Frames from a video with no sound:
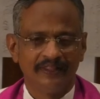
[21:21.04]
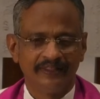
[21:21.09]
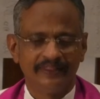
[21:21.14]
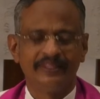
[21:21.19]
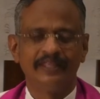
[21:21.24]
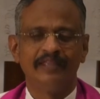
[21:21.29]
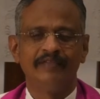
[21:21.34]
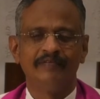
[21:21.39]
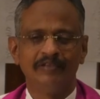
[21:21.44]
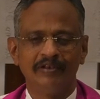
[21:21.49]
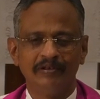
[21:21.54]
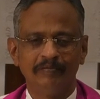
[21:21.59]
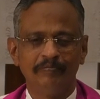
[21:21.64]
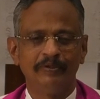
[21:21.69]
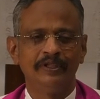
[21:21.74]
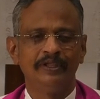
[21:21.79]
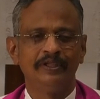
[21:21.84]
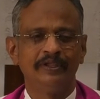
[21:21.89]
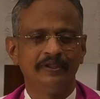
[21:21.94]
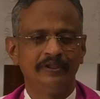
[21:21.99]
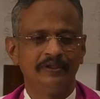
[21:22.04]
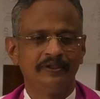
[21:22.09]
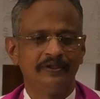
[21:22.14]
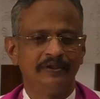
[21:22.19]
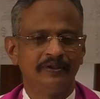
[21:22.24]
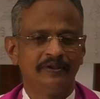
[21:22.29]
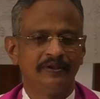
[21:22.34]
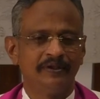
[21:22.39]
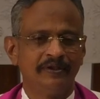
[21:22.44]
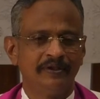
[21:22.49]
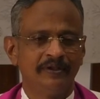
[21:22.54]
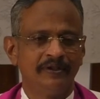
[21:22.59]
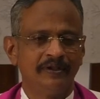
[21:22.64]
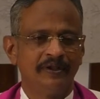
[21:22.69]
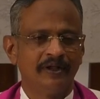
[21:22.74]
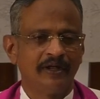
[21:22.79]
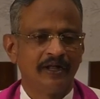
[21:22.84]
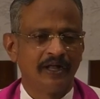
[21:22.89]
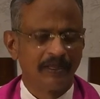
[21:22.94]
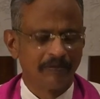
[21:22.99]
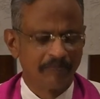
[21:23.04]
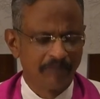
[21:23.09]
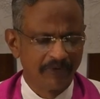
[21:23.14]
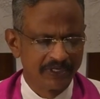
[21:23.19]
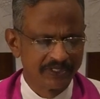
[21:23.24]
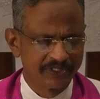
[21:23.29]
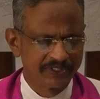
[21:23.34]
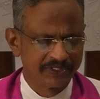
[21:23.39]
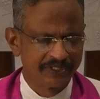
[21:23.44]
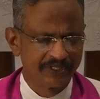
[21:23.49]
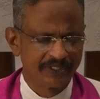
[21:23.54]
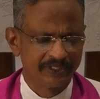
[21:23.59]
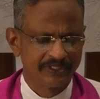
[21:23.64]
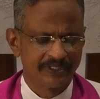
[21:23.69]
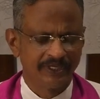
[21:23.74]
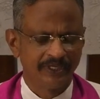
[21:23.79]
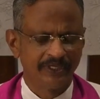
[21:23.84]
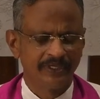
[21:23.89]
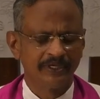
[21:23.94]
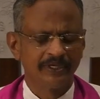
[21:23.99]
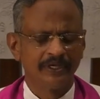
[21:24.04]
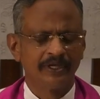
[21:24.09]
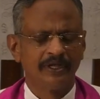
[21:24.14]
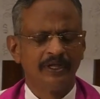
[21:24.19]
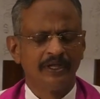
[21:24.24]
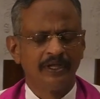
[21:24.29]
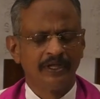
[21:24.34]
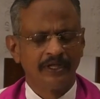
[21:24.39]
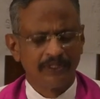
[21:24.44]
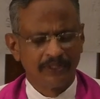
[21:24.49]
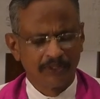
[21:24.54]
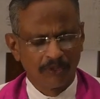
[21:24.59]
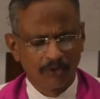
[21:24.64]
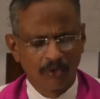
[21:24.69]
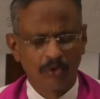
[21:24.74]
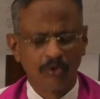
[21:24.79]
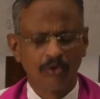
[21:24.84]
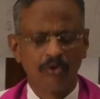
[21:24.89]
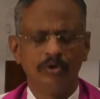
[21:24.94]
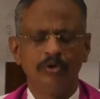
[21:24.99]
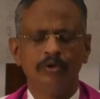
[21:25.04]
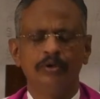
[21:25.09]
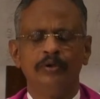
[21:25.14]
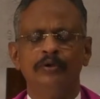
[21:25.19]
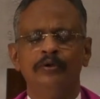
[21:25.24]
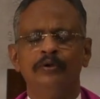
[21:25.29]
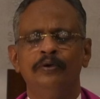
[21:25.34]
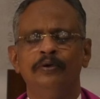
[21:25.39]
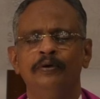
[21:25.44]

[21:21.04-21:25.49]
They will be administrating the whole